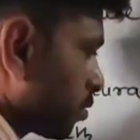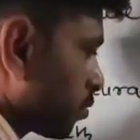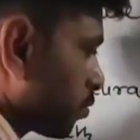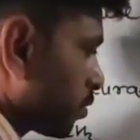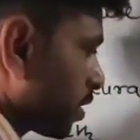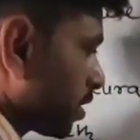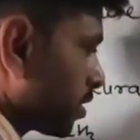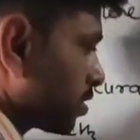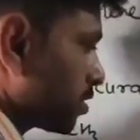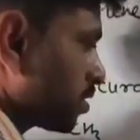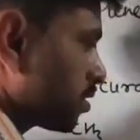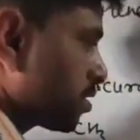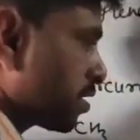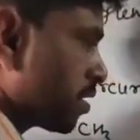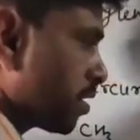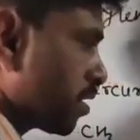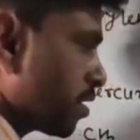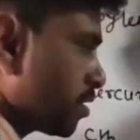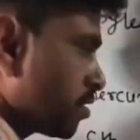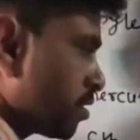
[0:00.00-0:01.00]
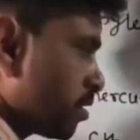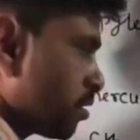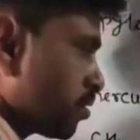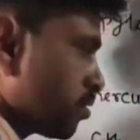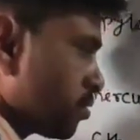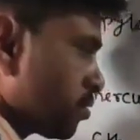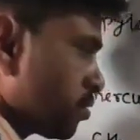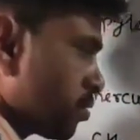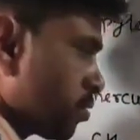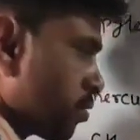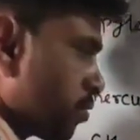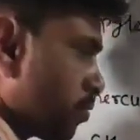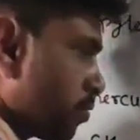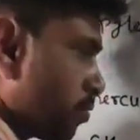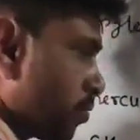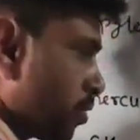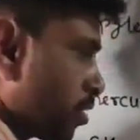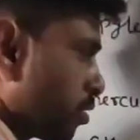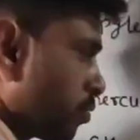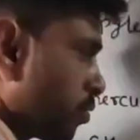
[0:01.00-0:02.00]
twice is the reagent of
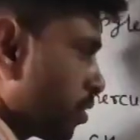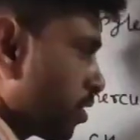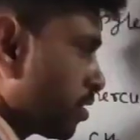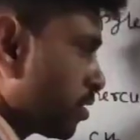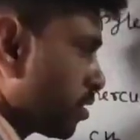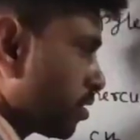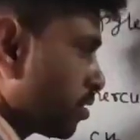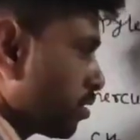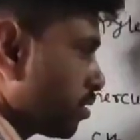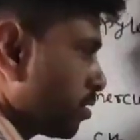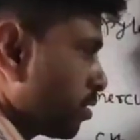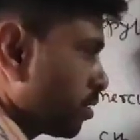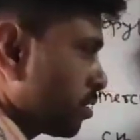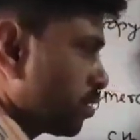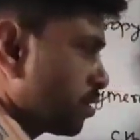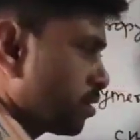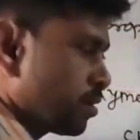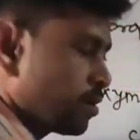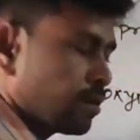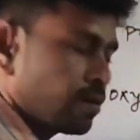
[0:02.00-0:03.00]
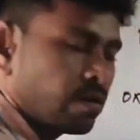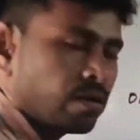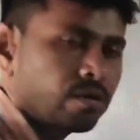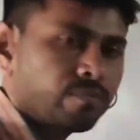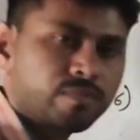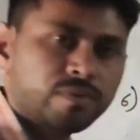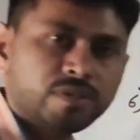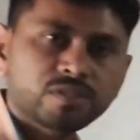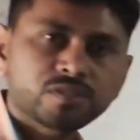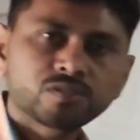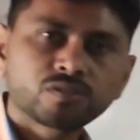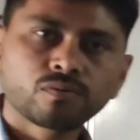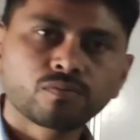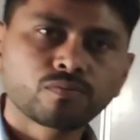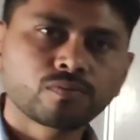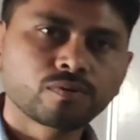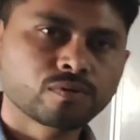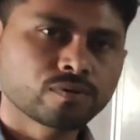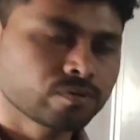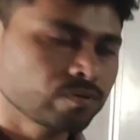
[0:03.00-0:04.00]
mercuration in presence of
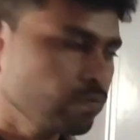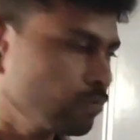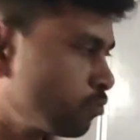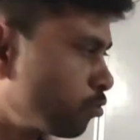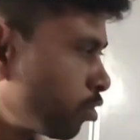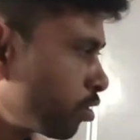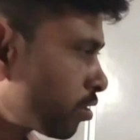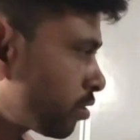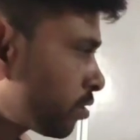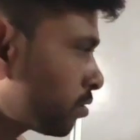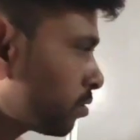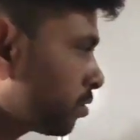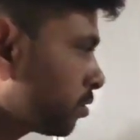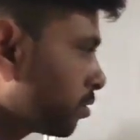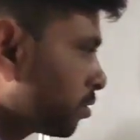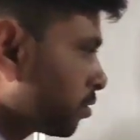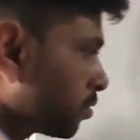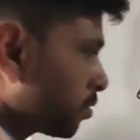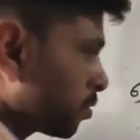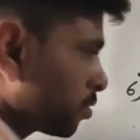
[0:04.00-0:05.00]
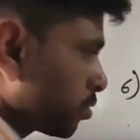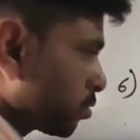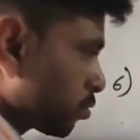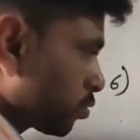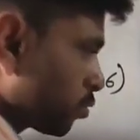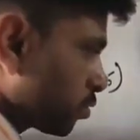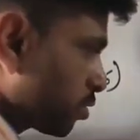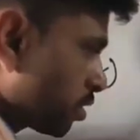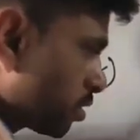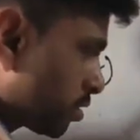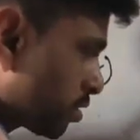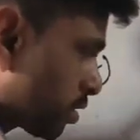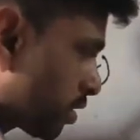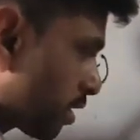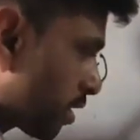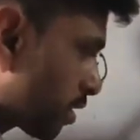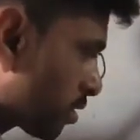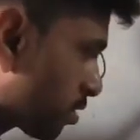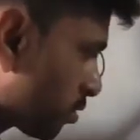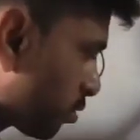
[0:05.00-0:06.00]
water. So this
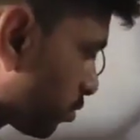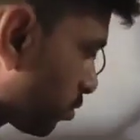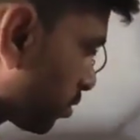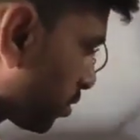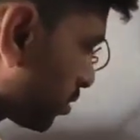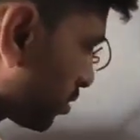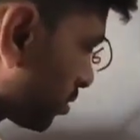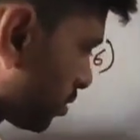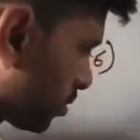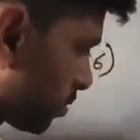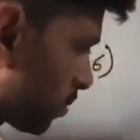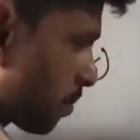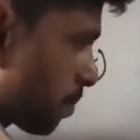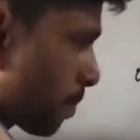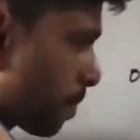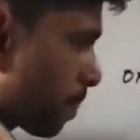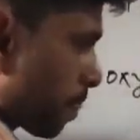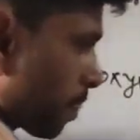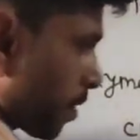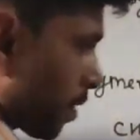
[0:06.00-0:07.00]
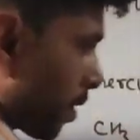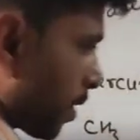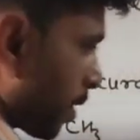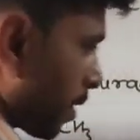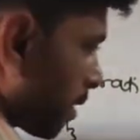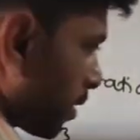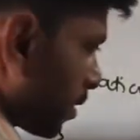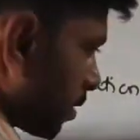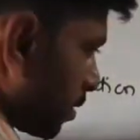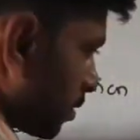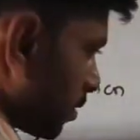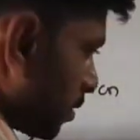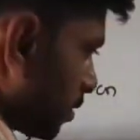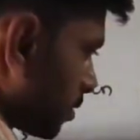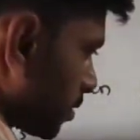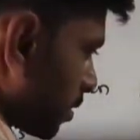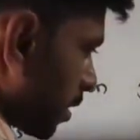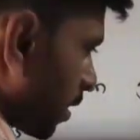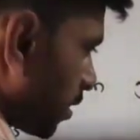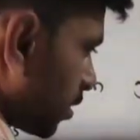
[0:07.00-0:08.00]
reaction occurs and there
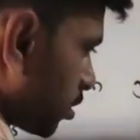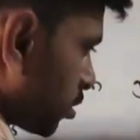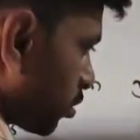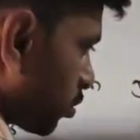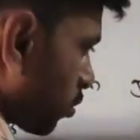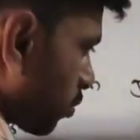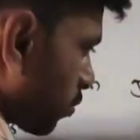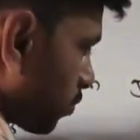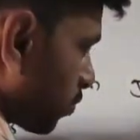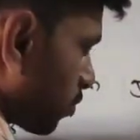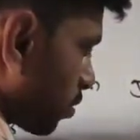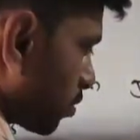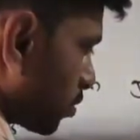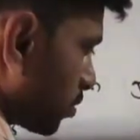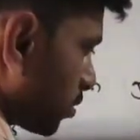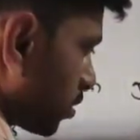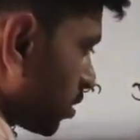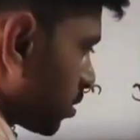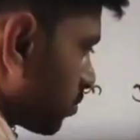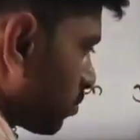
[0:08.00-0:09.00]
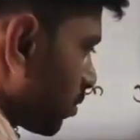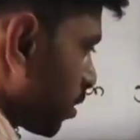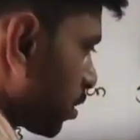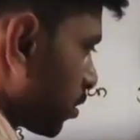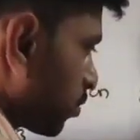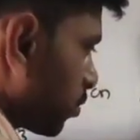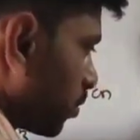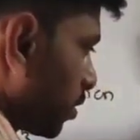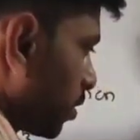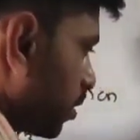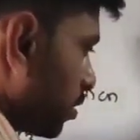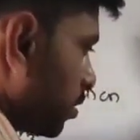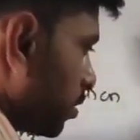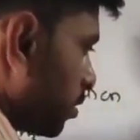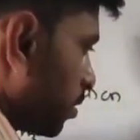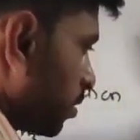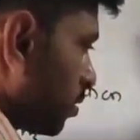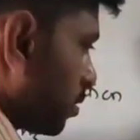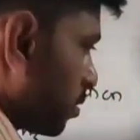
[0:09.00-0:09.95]
is addition of this mercury.